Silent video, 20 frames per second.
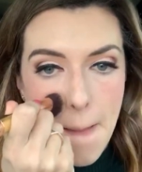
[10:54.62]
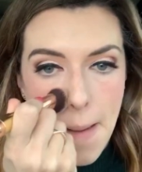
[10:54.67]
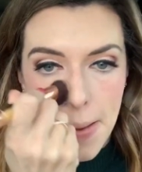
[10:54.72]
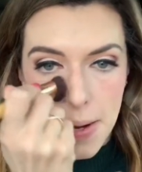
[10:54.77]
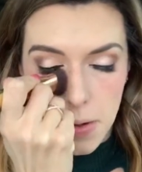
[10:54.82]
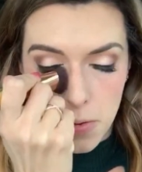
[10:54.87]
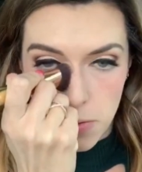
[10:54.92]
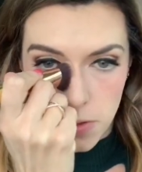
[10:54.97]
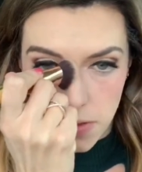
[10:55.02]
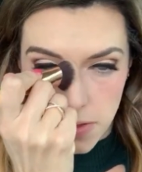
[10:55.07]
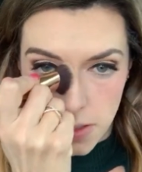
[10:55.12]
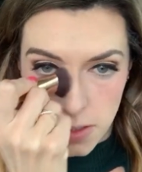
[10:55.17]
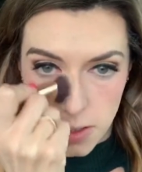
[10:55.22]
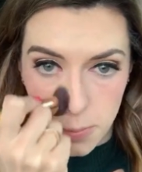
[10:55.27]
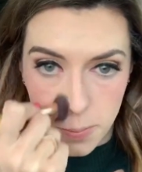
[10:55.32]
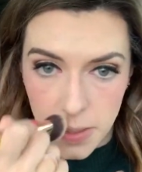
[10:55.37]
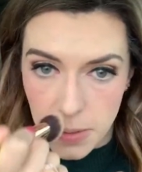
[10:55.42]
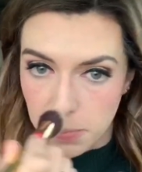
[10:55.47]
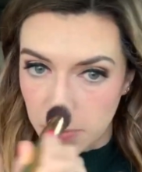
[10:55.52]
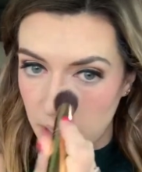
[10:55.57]
don't want there to
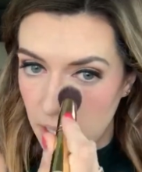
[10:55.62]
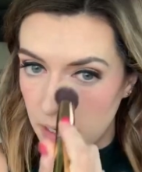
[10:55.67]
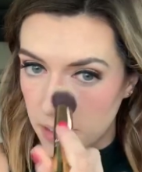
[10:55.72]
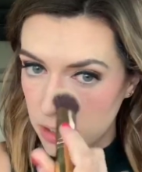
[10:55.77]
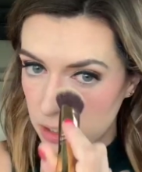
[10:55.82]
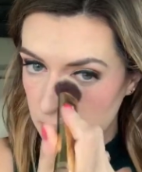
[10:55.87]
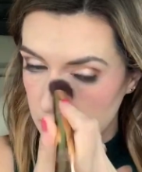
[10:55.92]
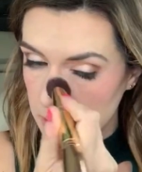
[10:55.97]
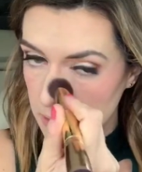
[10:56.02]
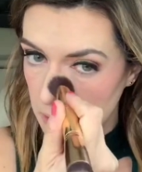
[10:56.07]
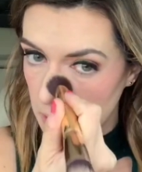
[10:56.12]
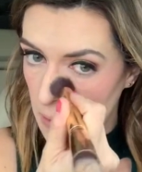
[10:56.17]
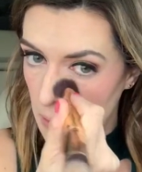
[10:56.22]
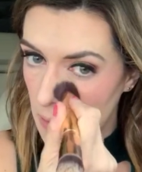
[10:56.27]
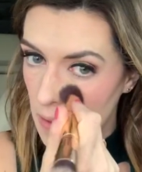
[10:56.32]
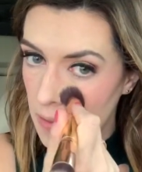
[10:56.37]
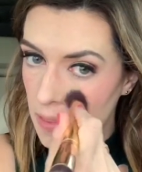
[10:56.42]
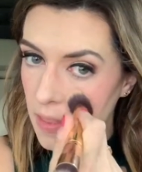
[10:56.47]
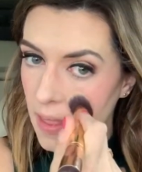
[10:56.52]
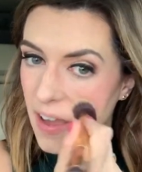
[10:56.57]
be blush
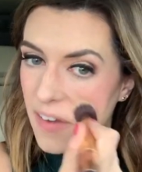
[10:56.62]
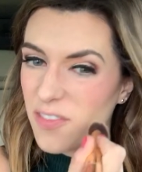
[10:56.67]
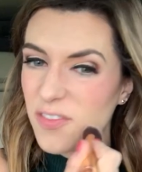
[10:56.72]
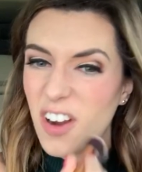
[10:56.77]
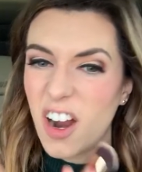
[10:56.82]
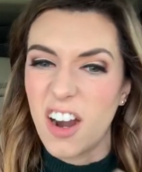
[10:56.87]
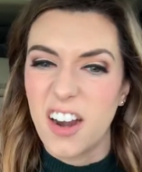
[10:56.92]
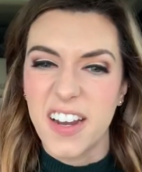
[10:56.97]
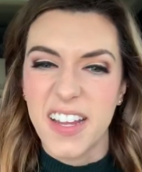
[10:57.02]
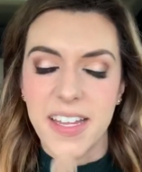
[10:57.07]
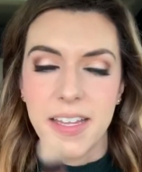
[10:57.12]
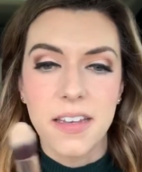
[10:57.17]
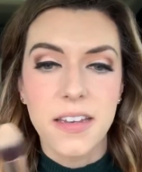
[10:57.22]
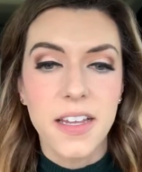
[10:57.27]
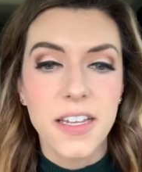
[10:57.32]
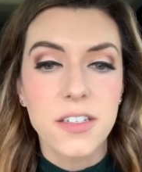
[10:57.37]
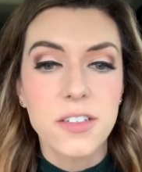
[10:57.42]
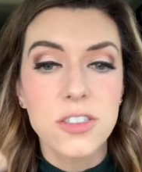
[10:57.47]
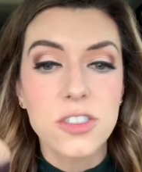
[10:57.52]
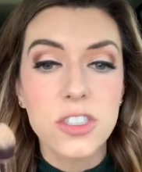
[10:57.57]
that far in.
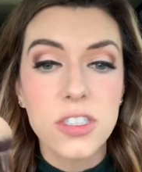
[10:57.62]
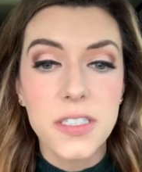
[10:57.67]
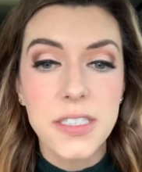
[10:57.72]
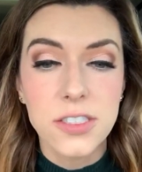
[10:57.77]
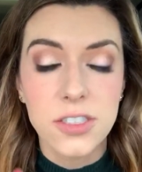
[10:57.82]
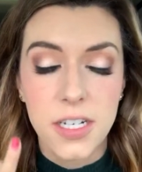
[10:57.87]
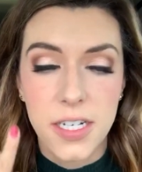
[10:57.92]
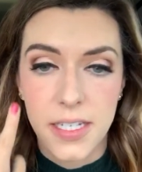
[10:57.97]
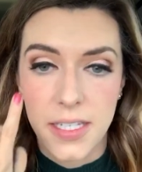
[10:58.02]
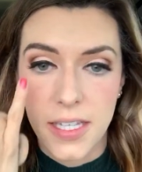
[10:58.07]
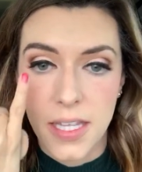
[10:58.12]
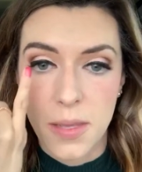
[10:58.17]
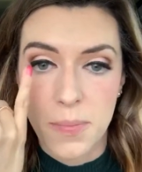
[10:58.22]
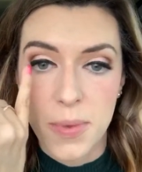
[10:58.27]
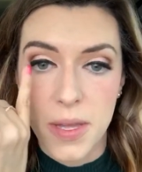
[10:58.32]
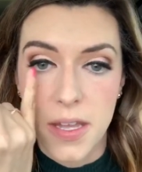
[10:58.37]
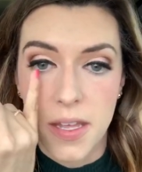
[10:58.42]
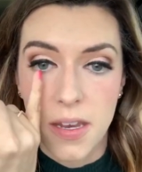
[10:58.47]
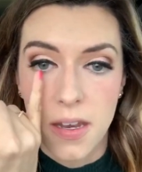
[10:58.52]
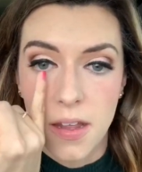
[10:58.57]
I usually try to keep
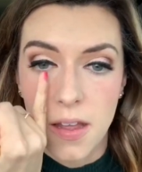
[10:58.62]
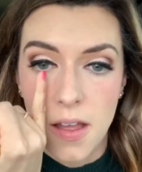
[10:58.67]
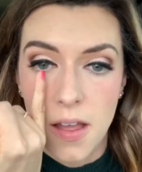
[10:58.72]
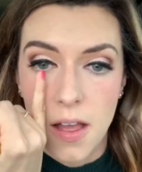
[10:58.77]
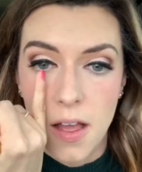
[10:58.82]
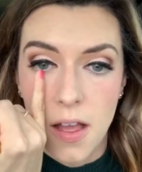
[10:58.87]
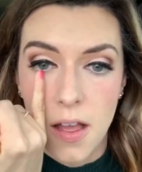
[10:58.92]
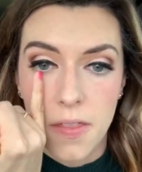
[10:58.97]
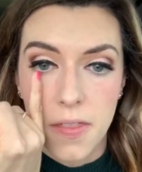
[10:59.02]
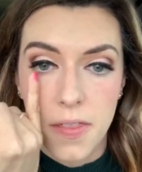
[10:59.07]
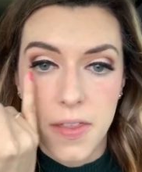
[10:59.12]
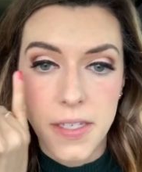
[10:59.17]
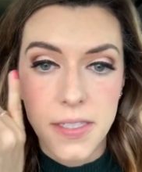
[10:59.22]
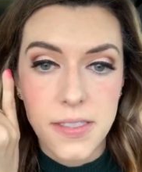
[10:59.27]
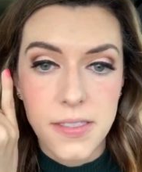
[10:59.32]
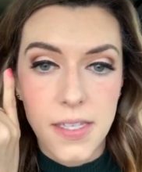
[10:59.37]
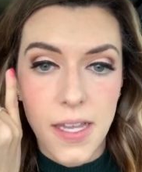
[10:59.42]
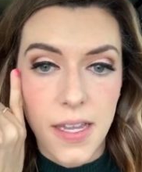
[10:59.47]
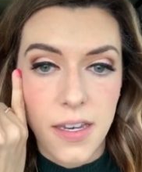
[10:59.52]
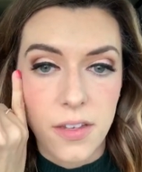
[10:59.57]
it this
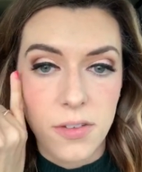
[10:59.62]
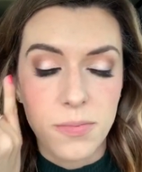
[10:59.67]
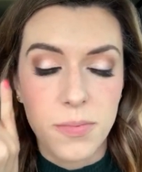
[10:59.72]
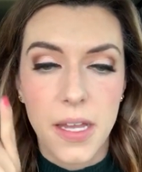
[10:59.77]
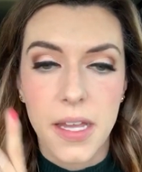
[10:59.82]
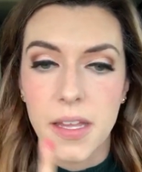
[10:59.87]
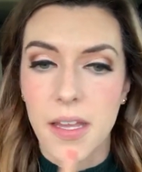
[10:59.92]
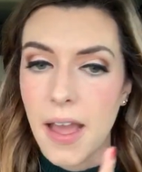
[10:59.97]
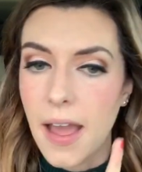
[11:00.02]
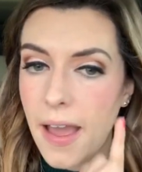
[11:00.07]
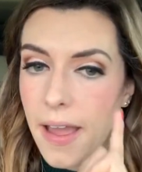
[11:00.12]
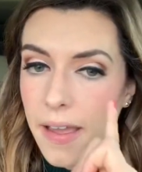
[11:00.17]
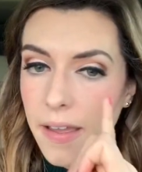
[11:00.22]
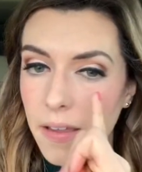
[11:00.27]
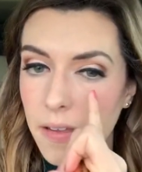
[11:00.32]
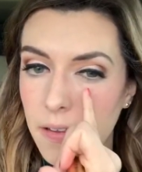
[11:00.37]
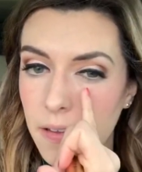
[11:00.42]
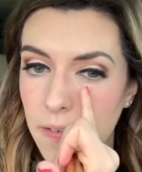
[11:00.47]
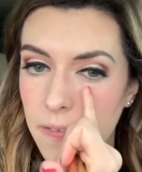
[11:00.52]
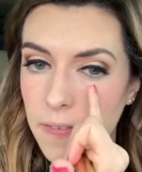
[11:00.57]
side of my eye,
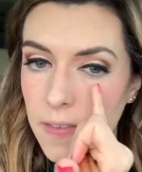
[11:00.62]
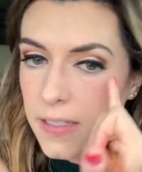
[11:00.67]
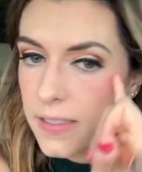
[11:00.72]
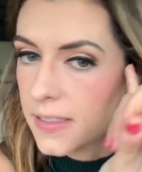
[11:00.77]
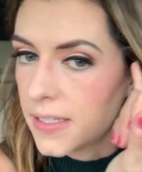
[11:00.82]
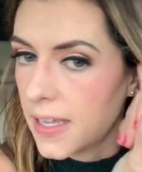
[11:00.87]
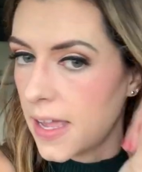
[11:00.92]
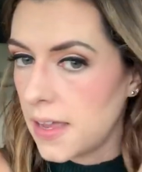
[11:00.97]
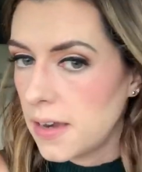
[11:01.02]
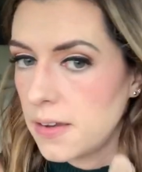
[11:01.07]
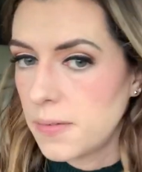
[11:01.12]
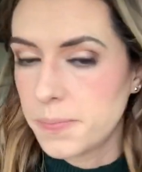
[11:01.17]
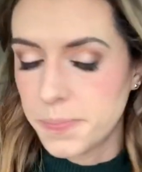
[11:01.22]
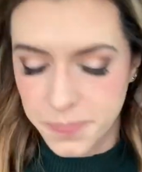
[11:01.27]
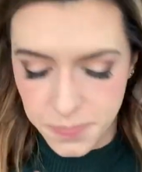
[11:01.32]
this side.